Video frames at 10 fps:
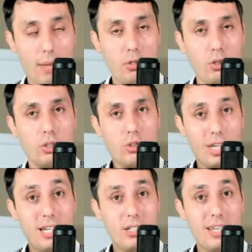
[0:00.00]
absolutely. So
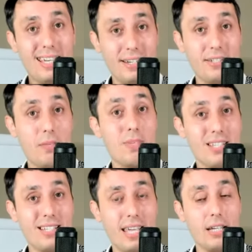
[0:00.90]
here's the here's the
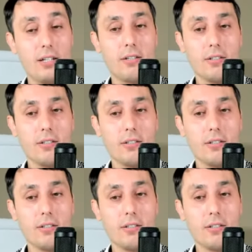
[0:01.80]
mistake.